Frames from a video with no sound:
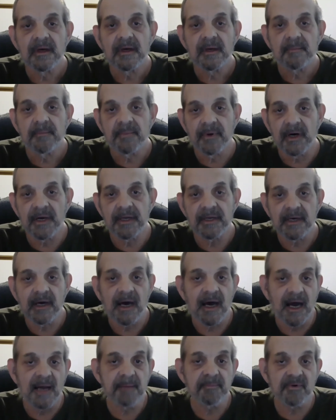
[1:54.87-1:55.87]
But a
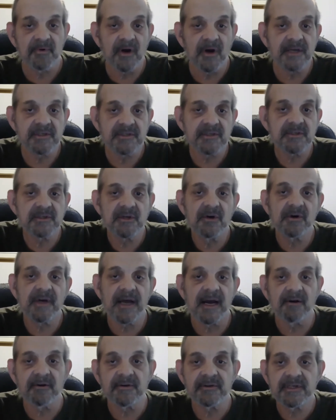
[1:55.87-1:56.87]
high price is no
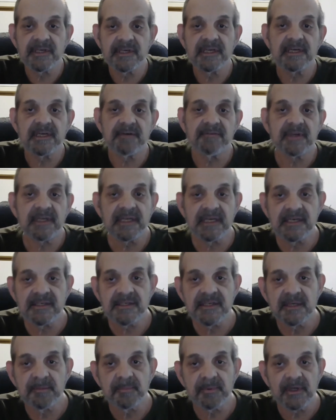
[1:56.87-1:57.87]
guarantee of an
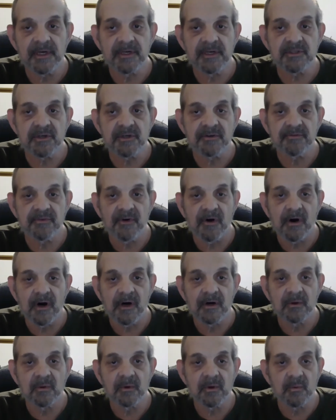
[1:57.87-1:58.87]
easy-to-play
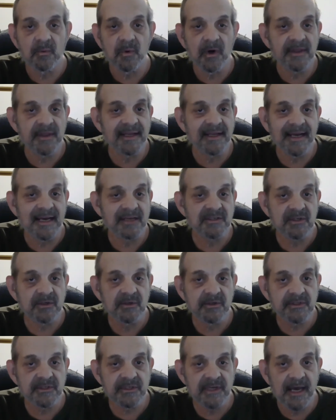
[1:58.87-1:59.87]
shofar or one that has a
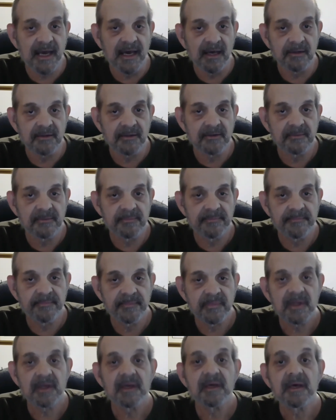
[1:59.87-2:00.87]
good sound.
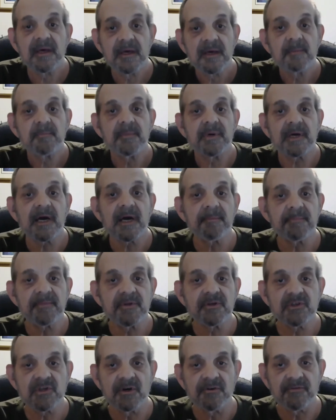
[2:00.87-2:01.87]
Pick up the
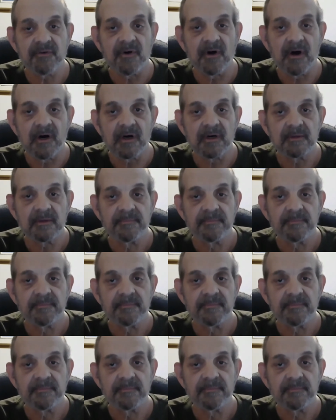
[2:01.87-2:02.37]
shofar.